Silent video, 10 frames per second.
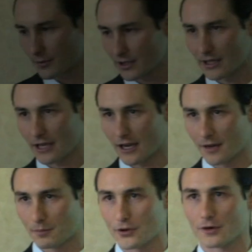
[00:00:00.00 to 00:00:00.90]
really
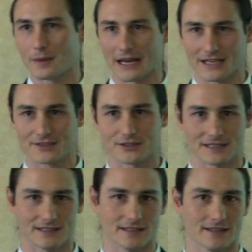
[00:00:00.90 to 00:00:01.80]
perked my
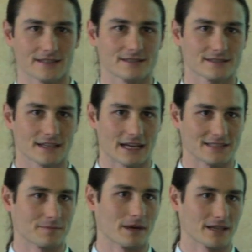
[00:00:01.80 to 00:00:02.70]
interest in this as
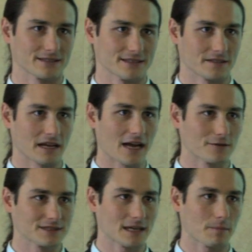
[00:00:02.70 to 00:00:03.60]
a medicine. How
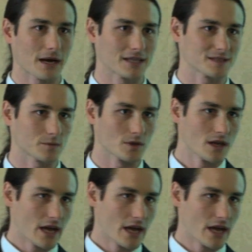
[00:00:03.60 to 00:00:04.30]
is that possible?